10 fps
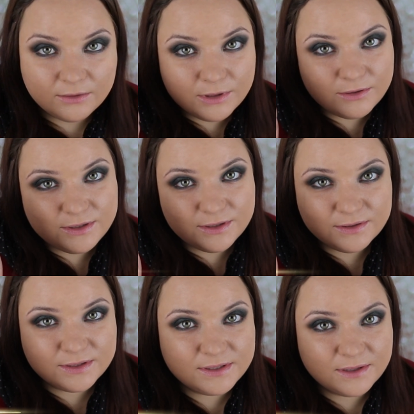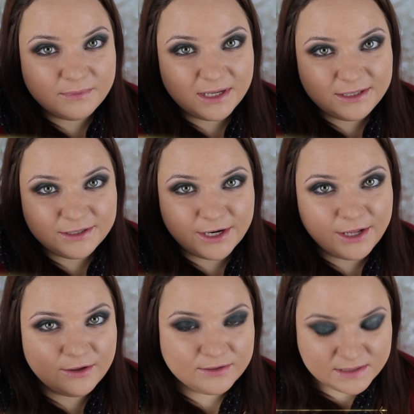now I'm going to use some under
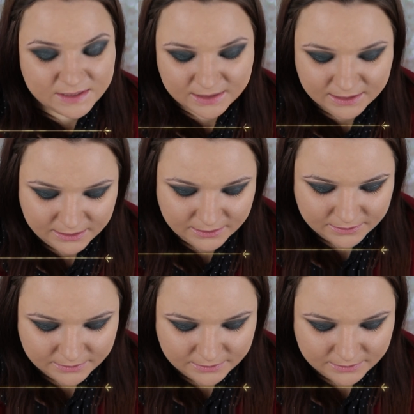eye concealer